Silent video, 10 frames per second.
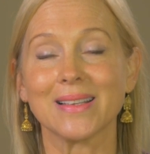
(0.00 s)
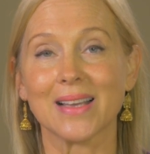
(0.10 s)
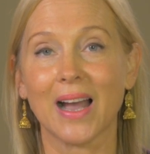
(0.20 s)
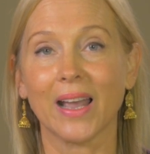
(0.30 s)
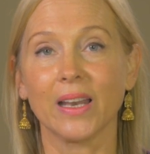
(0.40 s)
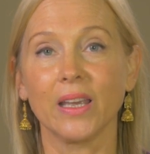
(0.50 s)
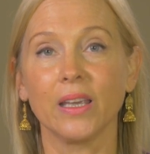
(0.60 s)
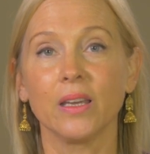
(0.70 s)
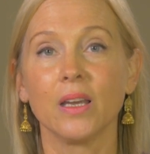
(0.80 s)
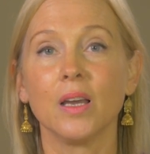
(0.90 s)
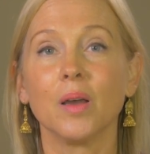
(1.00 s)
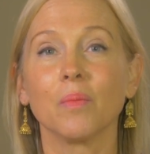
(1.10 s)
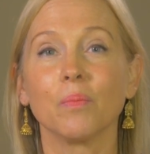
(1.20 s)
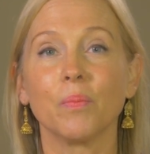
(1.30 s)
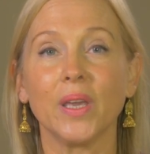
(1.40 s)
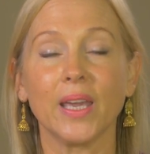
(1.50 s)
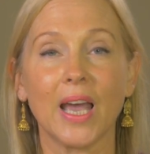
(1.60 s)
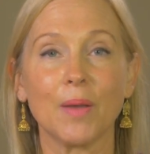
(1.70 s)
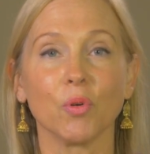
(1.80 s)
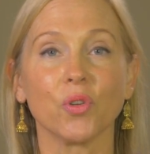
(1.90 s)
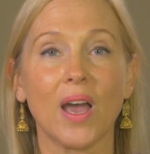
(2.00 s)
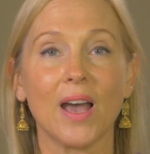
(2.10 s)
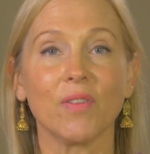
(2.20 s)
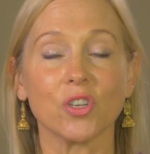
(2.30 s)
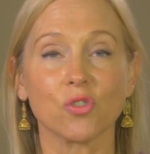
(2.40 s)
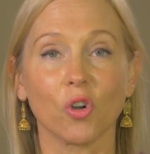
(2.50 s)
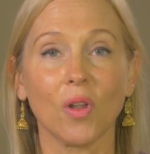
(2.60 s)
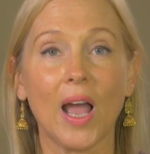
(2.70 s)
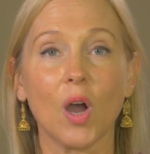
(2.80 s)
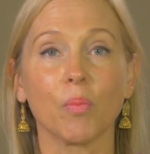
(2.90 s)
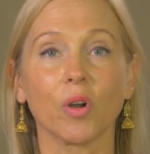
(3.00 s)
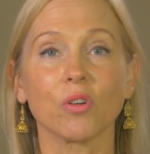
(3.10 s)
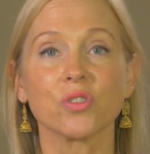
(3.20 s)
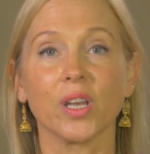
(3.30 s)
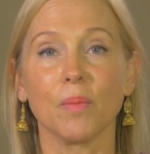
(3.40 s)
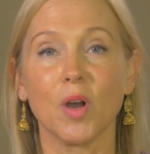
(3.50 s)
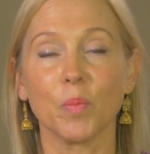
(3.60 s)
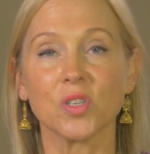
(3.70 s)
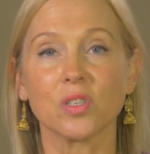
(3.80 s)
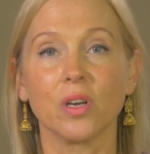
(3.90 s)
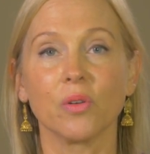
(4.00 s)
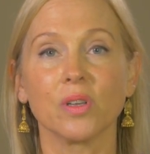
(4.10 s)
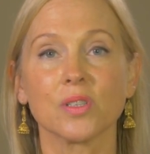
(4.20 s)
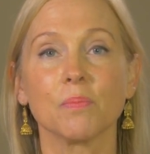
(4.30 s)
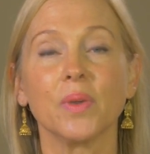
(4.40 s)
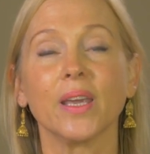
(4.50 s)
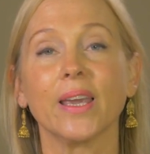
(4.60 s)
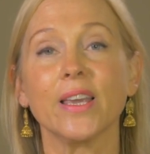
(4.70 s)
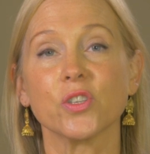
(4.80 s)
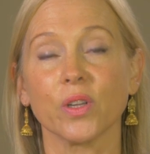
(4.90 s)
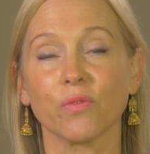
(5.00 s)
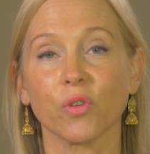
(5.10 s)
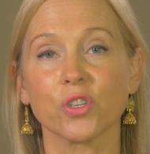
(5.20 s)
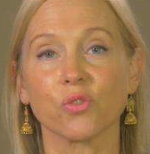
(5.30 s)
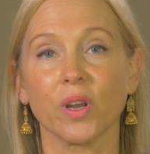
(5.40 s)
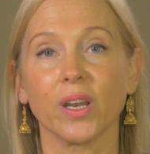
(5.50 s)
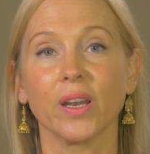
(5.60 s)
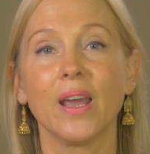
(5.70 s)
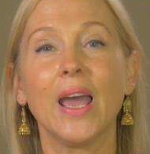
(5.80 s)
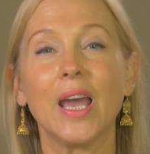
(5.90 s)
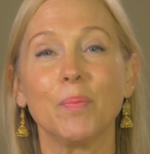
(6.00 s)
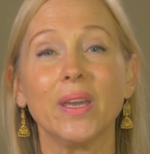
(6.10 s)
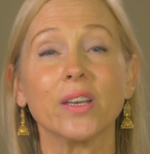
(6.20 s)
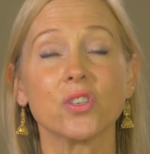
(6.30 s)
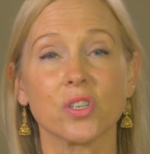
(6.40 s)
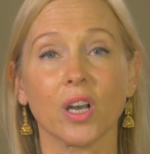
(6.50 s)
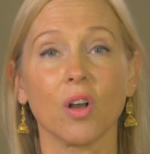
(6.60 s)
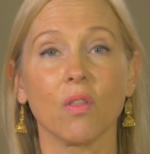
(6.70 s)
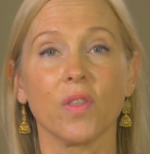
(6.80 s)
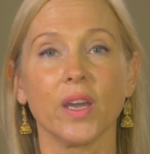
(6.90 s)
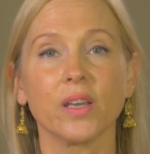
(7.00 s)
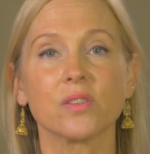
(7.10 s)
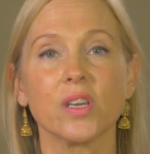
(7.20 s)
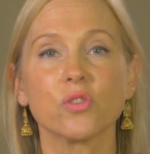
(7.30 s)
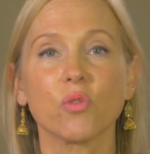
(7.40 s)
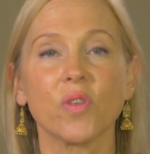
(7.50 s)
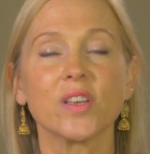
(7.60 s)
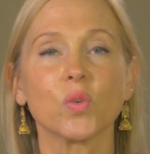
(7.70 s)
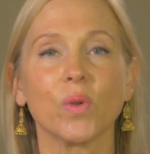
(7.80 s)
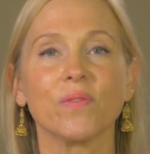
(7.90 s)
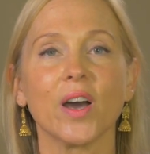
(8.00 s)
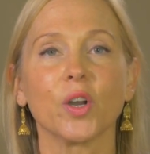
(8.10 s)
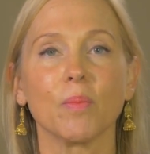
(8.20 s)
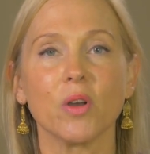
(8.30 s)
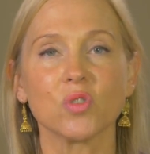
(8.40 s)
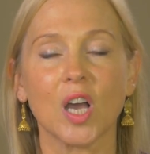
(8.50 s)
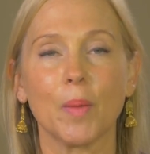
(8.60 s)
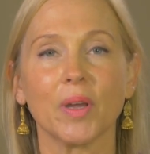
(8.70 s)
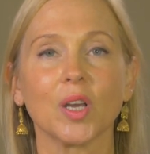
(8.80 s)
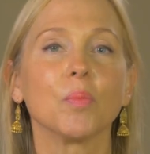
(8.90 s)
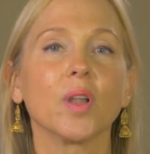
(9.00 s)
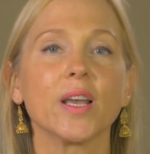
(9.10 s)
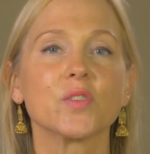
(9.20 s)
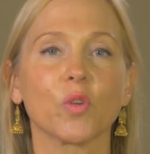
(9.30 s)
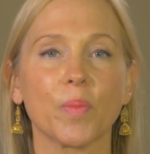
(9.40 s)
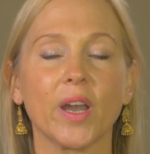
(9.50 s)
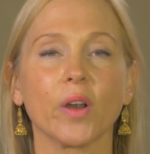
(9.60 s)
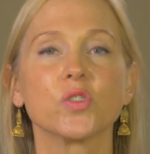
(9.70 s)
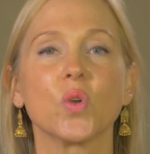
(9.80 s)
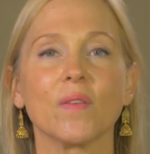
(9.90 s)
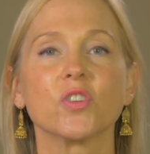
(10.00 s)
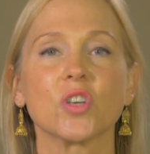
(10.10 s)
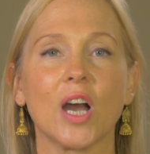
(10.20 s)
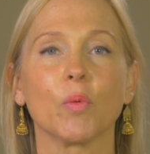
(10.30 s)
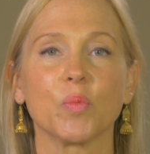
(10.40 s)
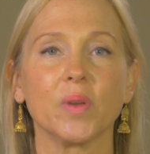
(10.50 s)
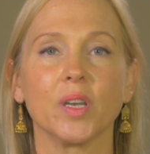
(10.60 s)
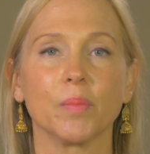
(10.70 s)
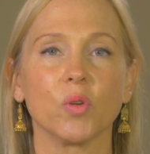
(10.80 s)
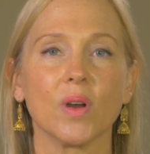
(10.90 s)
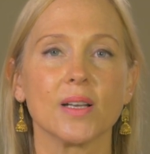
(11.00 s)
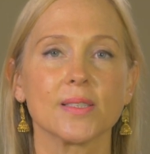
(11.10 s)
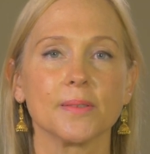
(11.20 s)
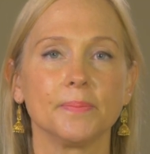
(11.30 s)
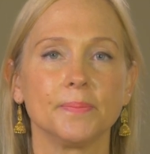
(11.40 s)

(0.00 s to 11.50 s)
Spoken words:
anxiety, being able to have external outbursts at a moment's notice, being easily frustrated, and being stuck on things. These are the things that we find are most common complaints for parents who have a child with PWS.